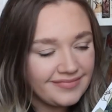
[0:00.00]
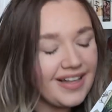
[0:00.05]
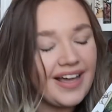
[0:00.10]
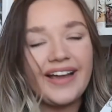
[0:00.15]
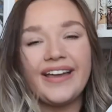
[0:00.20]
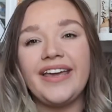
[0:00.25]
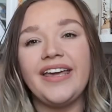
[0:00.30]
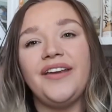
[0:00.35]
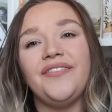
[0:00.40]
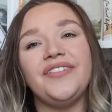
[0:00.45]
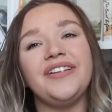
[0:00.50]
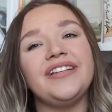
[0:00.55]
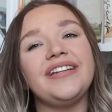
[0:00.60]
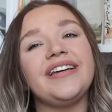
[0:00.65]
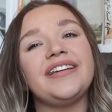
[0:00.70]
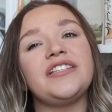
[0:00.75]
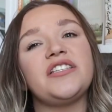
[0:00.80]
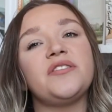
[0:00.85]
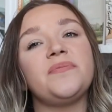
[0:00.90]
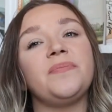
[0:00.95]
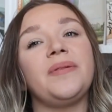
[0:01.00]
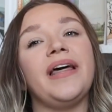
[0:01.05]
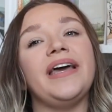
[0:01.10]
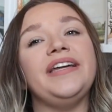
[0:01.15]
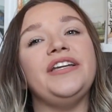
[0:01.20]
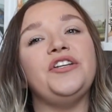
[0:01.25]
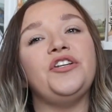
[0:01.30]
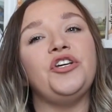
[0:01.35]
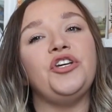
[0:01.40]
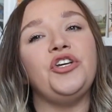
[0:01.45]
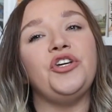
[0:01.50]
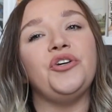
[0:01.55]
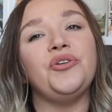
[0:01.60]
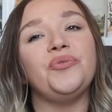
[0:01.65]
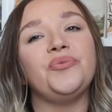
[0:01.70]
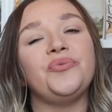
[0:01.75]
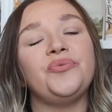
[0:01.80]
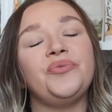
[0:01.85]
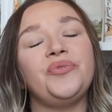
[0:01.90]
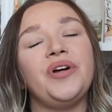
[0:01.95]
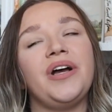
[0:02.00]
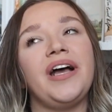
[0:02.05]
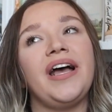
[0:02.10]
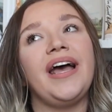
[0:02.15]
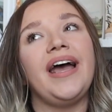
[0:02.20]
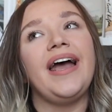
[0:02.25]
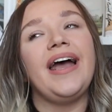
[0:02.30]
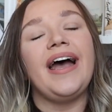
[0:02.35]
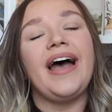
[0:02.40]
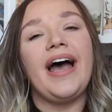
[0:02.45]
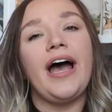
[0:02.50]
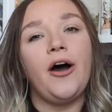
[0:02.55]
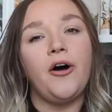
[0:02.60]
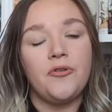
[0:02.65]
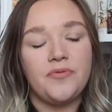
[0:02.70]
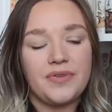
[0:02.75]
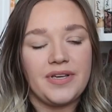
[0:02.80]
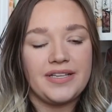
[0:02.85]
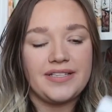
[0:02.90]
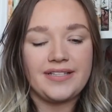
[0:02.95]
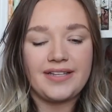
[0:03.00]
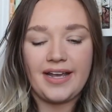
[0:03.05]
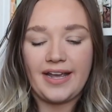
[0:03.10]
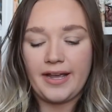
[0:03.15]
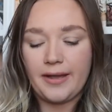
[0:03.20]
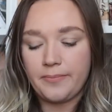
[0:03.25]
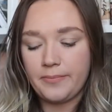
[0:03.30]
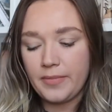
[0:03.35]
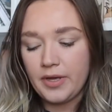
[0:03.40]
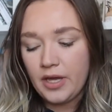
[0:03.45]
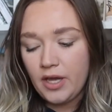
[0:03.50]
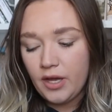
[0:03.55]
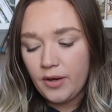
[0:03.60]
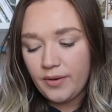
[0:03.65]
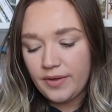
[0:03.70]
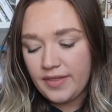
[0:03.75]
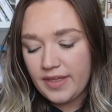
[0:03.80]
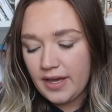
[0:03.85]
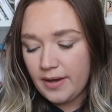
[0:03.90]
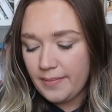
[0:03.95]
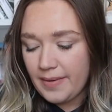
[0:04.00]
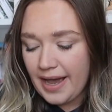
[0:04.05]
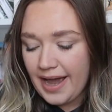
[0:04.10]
I can't even explain to you how obsessed I am with them.